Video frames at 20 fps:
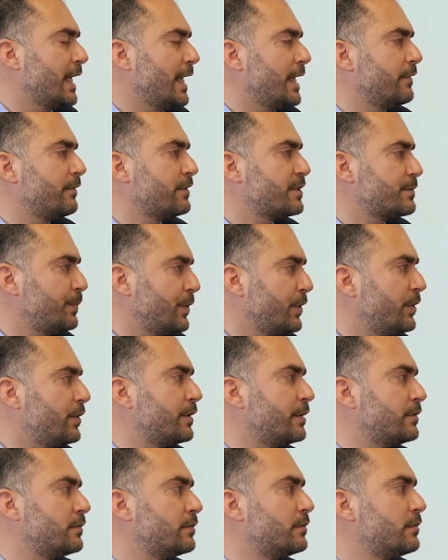and
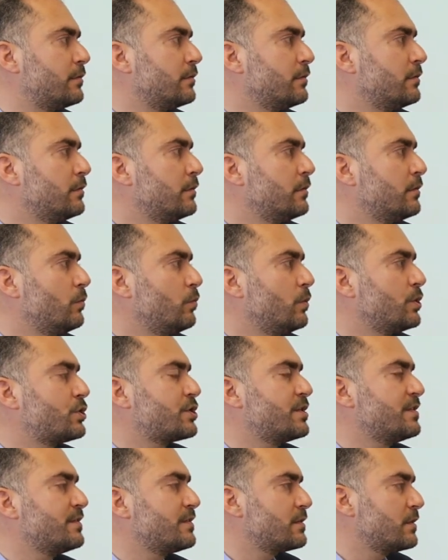spirit,
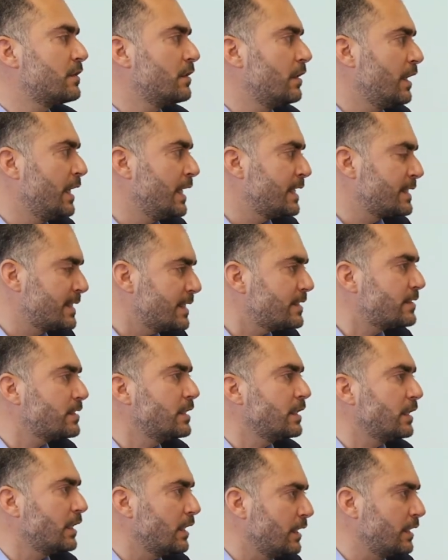which is
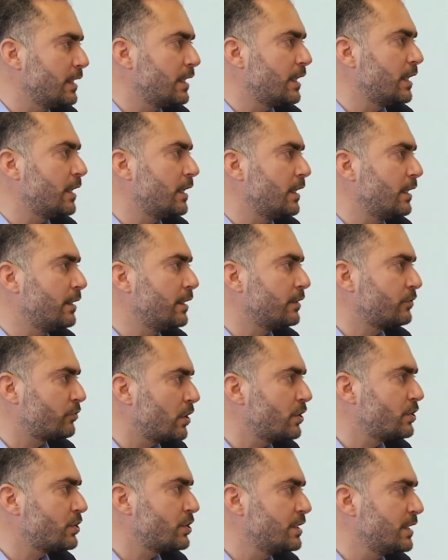existing in the
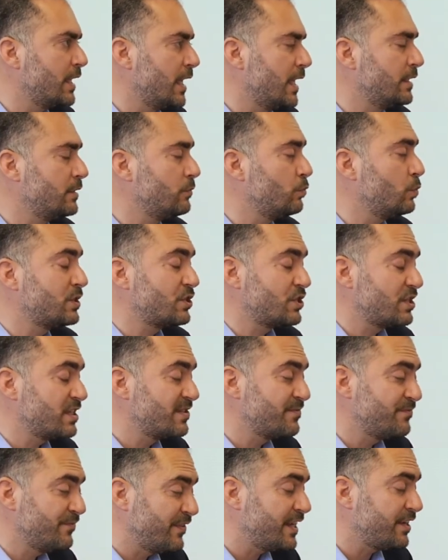tradition and which
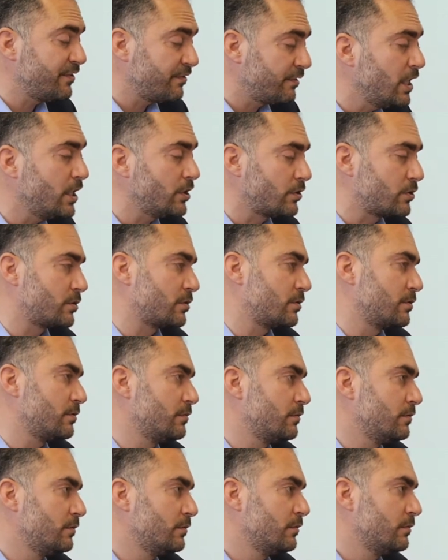is very rich,
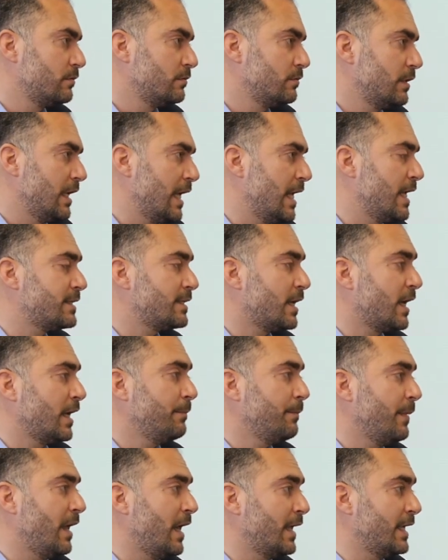as
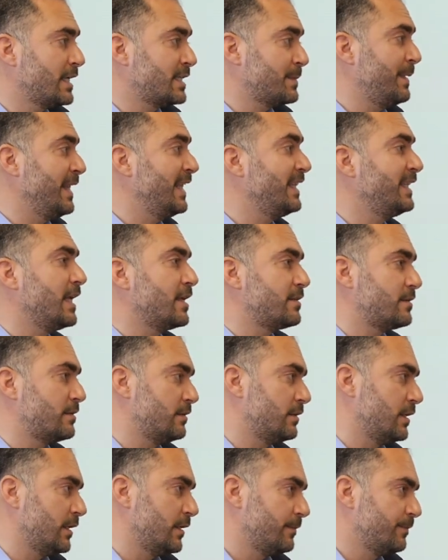I explained
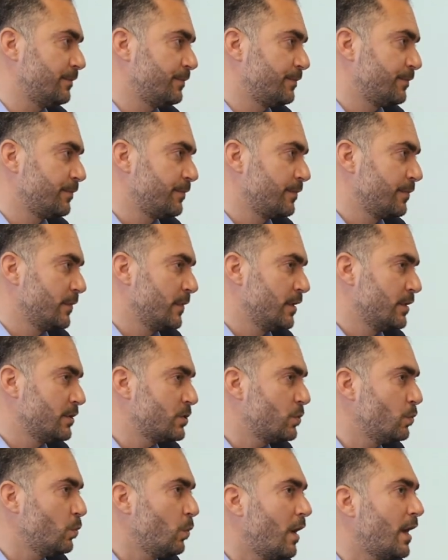yesterday?
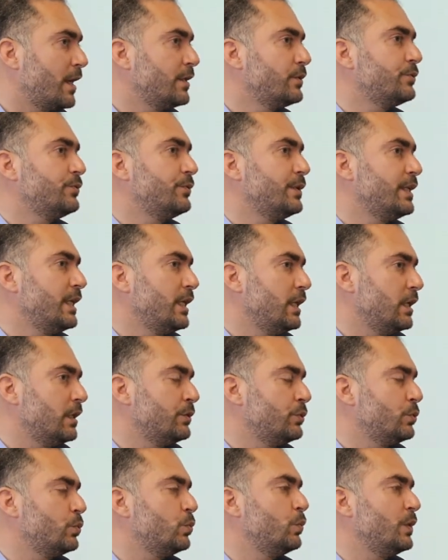So why do
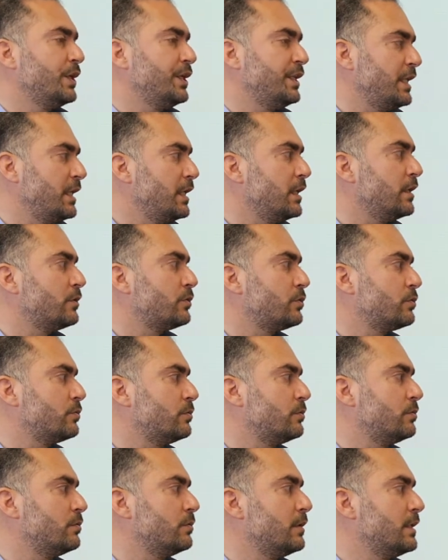we need
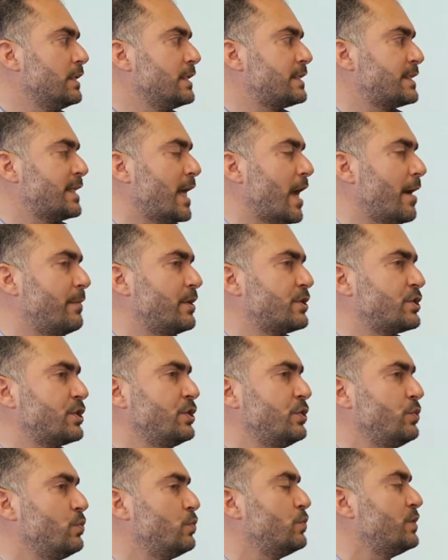to establish a
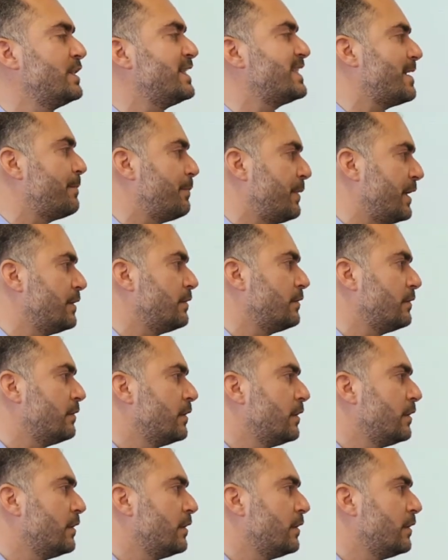new discipline